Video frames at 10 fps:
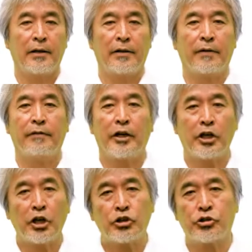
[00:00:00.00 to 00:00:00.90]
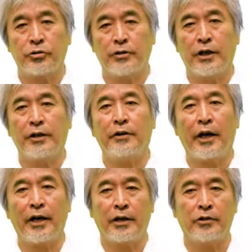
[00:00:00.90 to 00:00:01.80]
The variation in
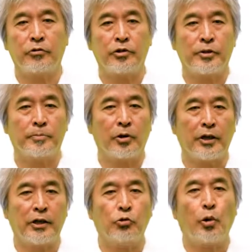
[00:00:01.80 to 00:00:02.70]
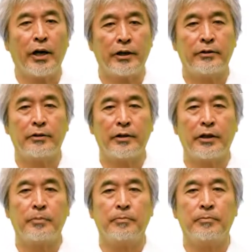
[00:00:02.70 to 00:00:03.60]
diet with body weight
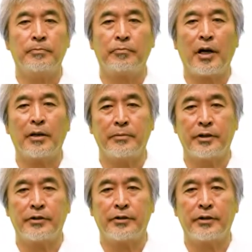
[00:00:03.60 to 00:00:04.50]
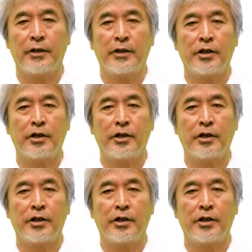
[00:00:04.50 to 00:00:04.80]
in primates